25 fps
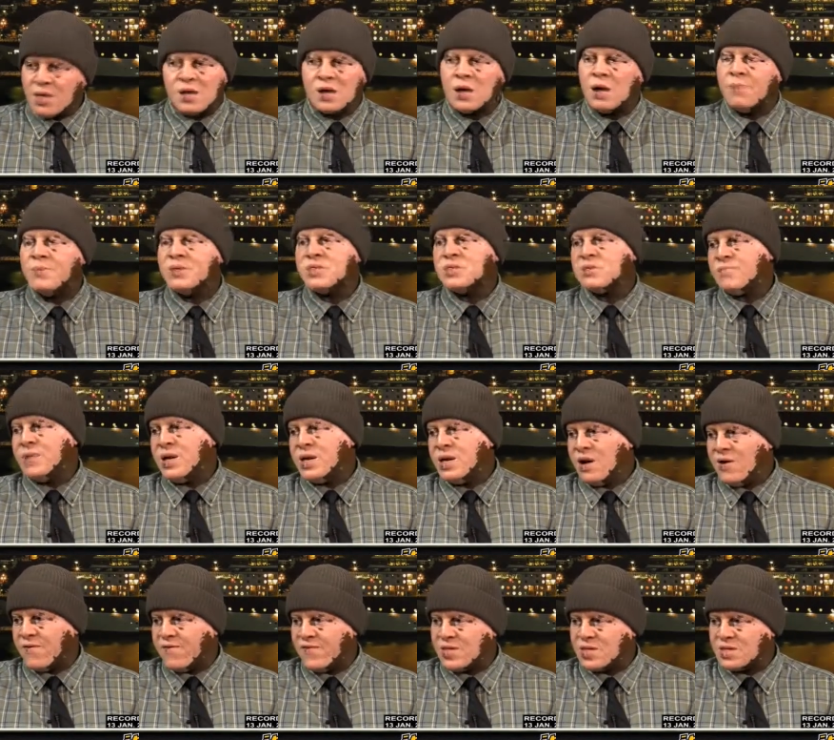come into my
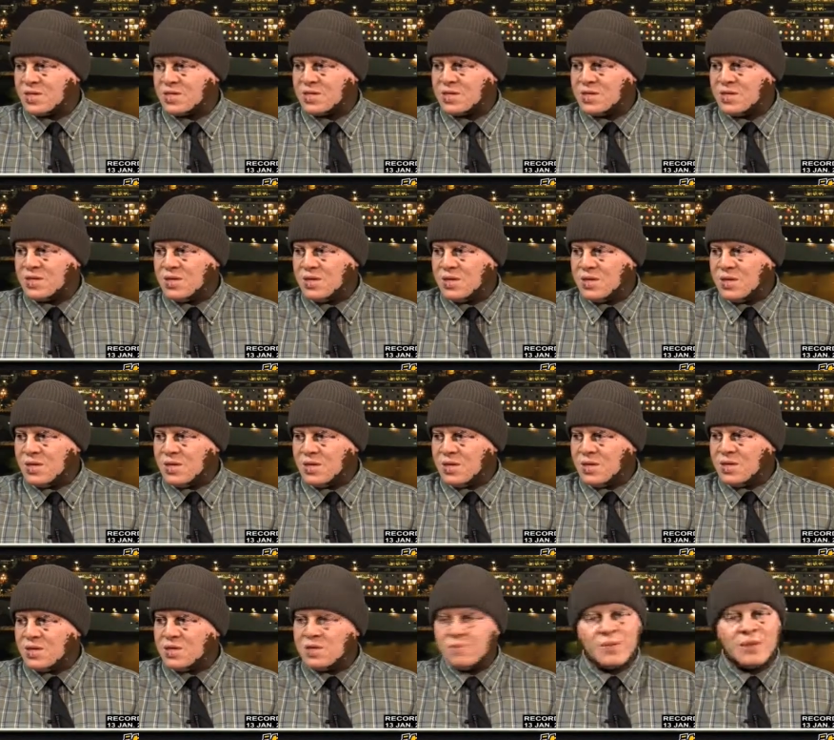office.
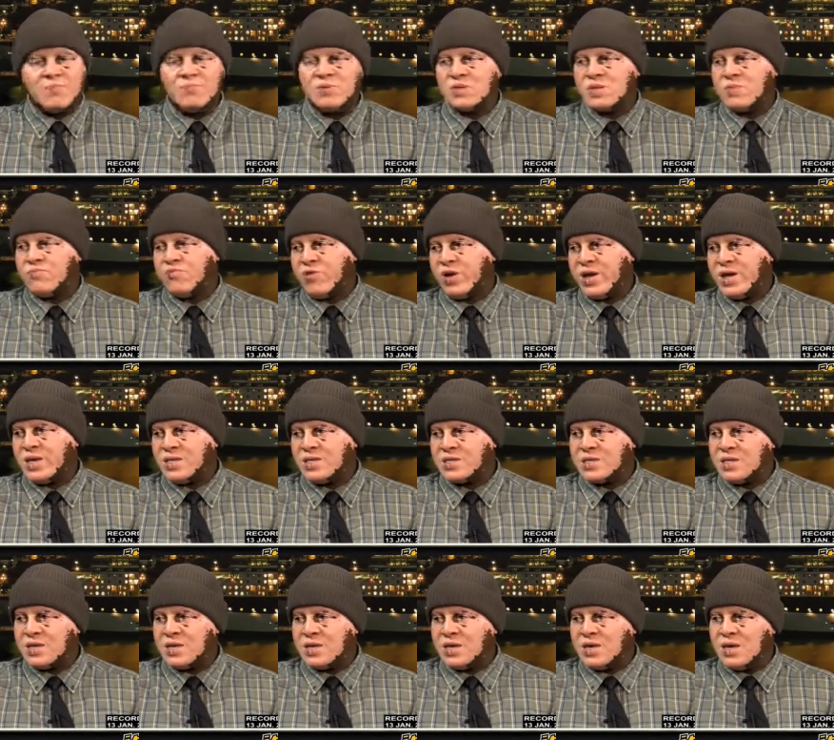You might be
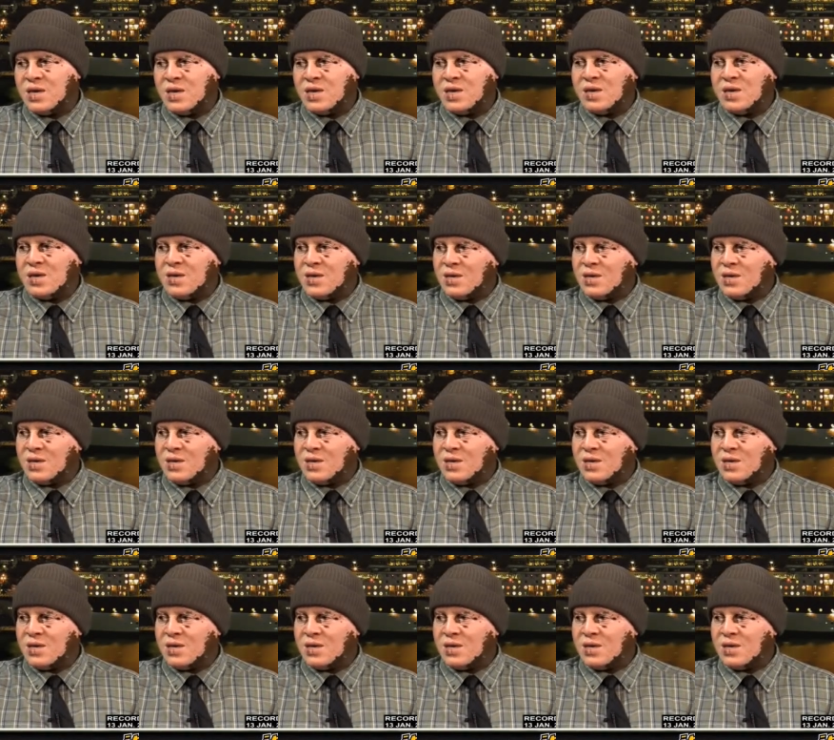surprised. Where are you